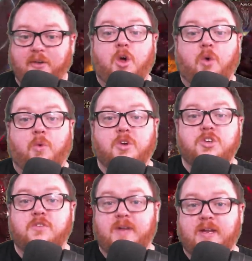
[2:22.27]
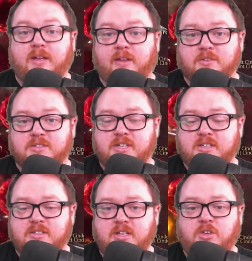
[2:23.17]
Once you've hit level 60,
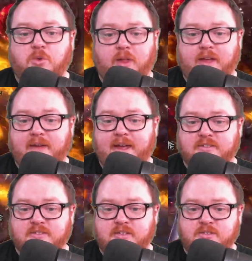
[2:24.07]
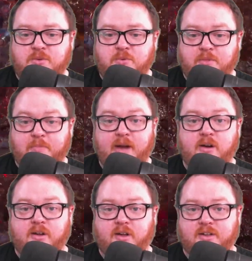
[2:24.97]
you'll have access to the
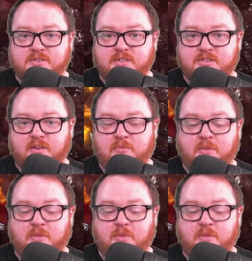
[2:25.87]
Paragon system.